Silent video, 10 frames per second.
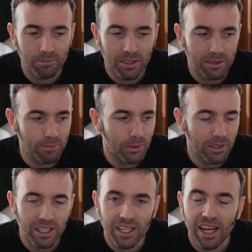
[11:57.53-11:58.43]
this
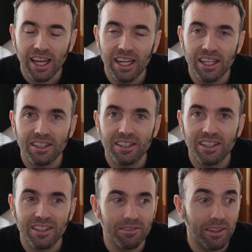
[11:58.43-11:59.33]
morning, and
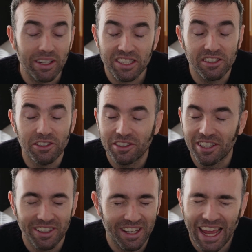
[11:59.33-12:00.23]
I've actually not
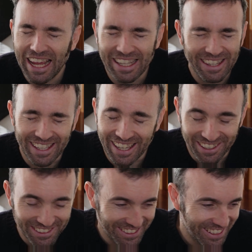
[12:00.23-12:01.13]
done anything
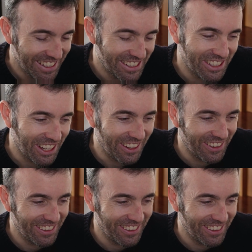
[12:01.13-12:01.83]
else. So